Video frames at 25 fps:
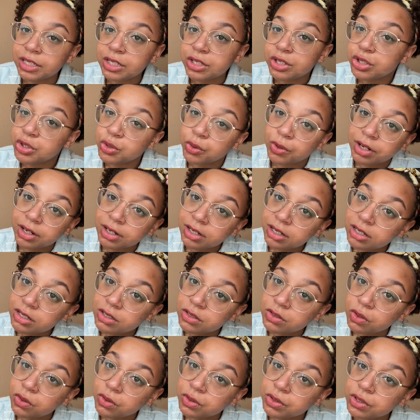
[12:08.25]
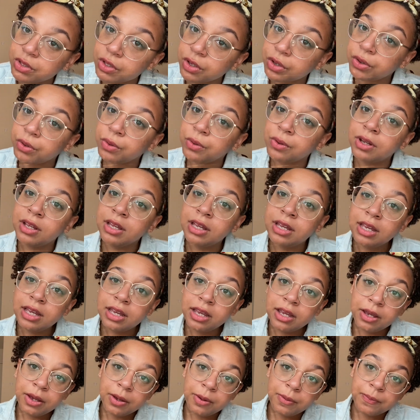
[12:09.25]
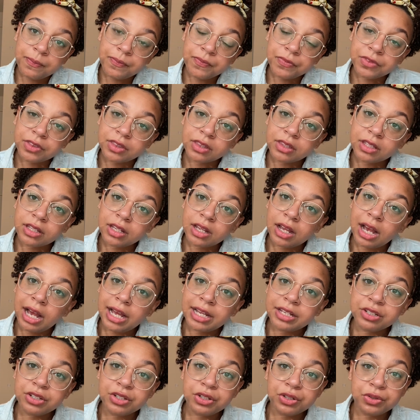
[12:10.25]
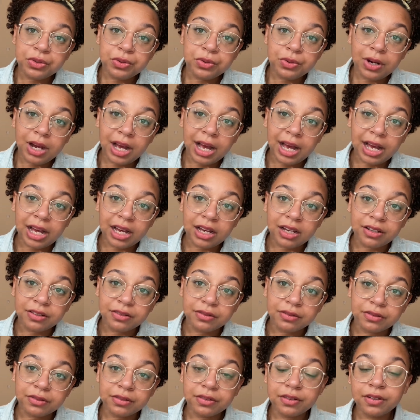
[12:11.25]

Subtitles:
short because also I do have